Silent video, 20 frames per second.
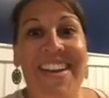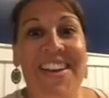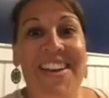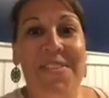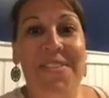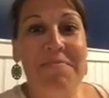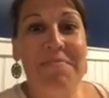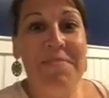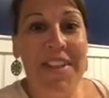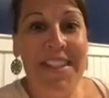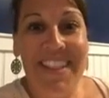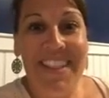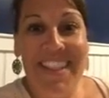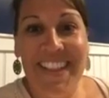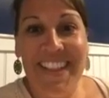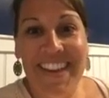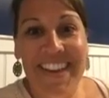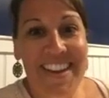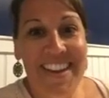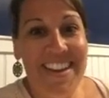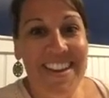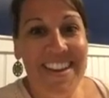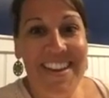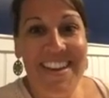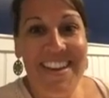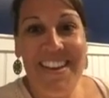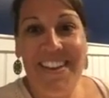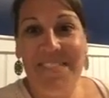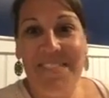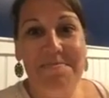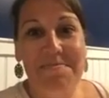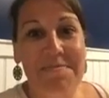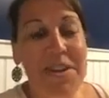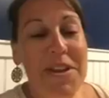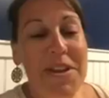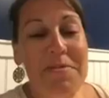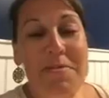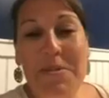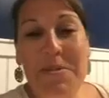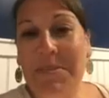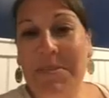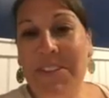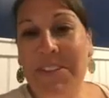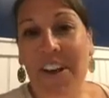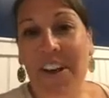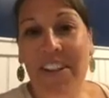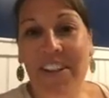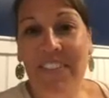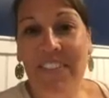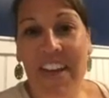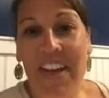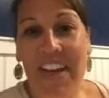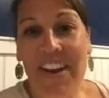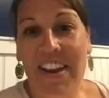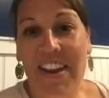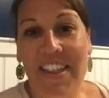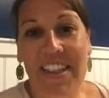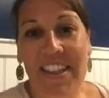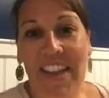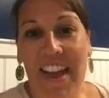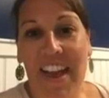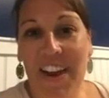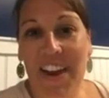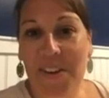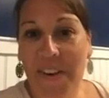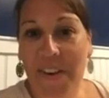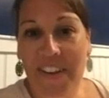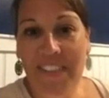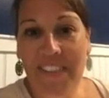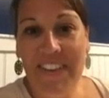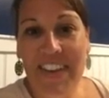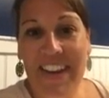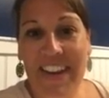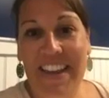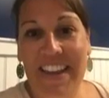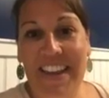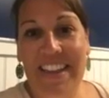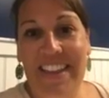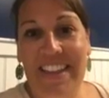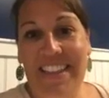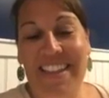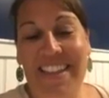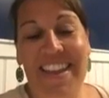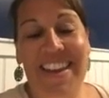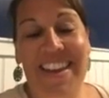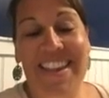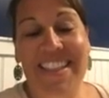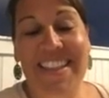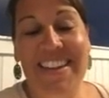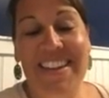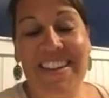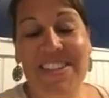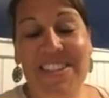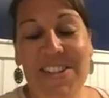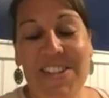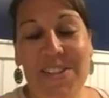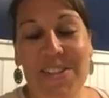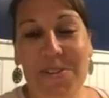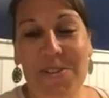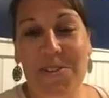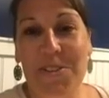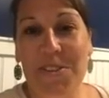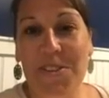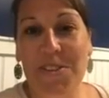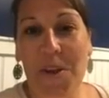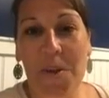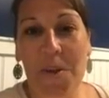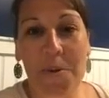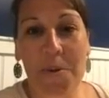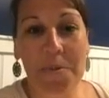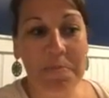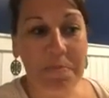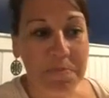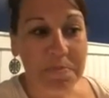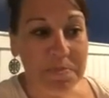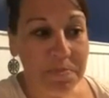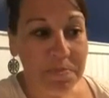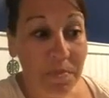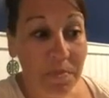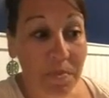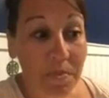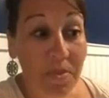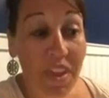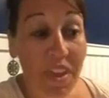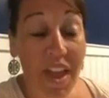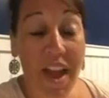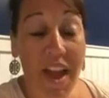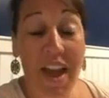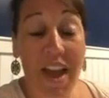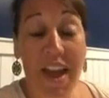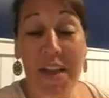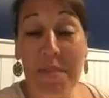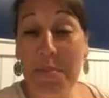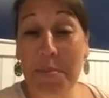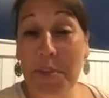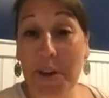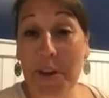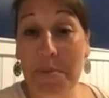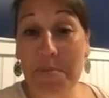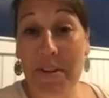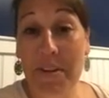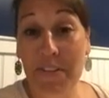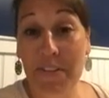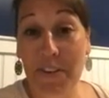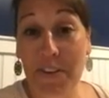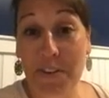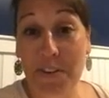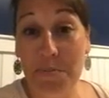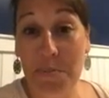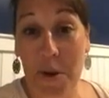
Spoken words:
monthly minimums, all of that, I thought I don't have anything to lose. So I put up my first